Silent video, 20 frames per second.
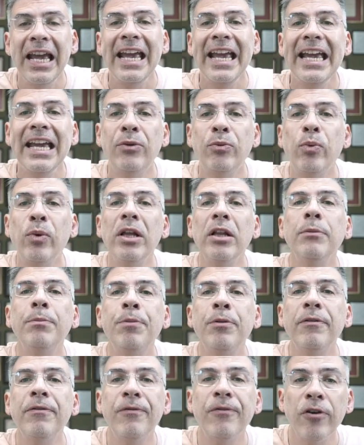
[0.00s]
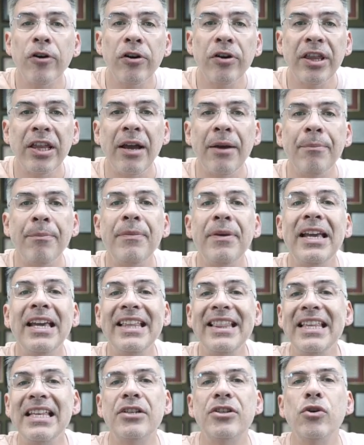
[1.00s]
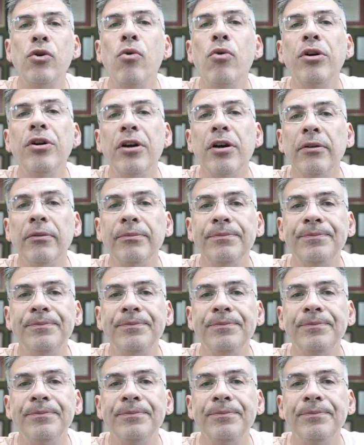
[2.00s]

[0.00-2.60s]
it will prefer them in this order.